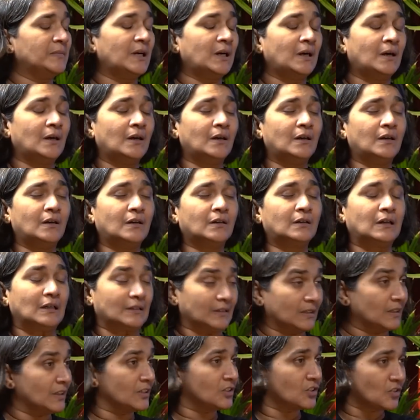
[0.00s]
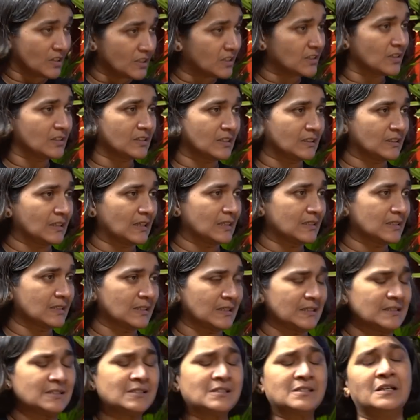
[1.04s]
cutting edge research in that
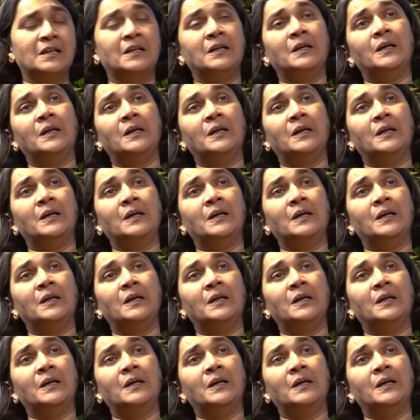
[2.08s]
sense,